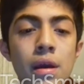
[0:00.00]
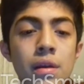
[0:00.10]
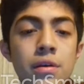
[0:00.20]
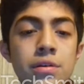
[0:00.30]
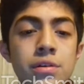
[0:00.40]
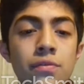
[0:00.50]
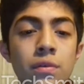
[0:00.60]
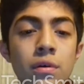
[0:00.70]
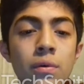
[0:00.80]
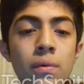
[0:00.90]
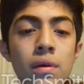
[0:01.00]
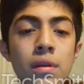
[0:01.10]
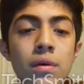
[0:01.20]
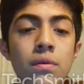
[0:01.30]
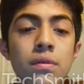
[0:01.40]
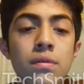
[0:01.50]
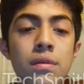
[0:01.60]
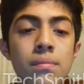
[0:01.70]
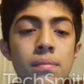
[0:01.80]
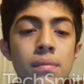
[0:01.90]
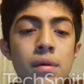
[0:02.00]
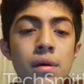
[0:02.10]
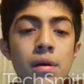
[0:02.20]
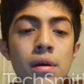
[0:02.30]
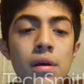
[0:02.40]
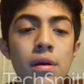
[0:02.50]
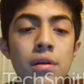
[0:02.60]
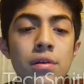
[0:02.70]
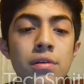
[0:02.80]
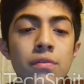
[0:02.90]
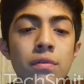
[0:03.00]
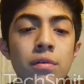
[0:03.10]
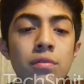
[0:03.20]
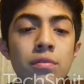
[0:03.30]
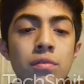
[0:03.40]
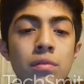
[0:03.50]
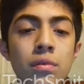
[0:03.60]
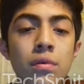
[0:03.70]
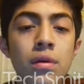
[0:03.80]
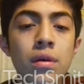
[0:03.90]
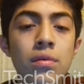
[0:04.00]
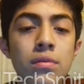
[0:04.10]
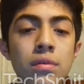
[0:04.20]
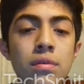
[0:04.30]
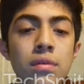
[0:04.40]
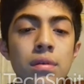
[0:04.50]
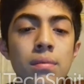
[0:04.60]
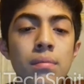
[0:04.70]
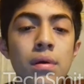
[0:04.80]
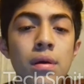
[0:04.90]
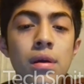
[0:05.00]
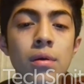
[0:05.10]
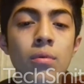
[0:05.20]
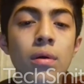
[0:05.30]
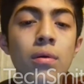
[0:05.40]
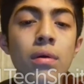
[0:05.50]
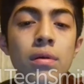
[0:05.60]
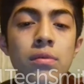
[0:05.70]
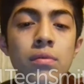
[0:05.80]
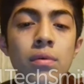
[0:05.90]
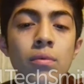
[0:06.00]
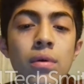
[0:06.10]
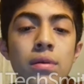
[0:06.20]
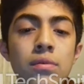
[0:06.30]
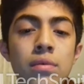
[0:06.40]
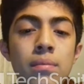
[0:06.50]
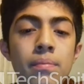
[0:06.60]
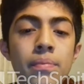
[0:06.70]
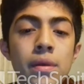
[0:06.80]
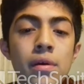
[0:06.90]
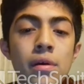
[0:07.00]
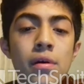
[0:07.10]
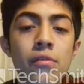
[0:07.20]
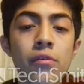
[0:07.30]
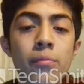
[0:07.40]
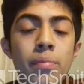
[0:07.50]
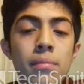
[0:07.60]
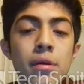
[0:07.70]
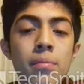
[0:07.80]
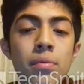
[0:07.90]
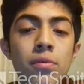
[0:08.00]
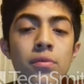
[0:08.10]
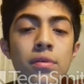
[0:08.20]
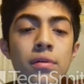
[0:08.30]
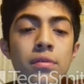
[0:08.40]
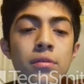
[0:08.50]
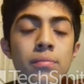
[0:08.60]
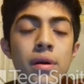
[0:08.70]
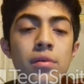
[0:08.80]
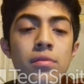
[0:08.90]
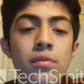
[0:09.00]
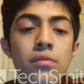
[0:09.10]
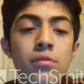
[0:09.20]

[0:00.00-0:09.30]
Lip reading: Energy flow in ecosystem. Energy flows through an ecosystem in one-way stream, from primary producers to various consumers.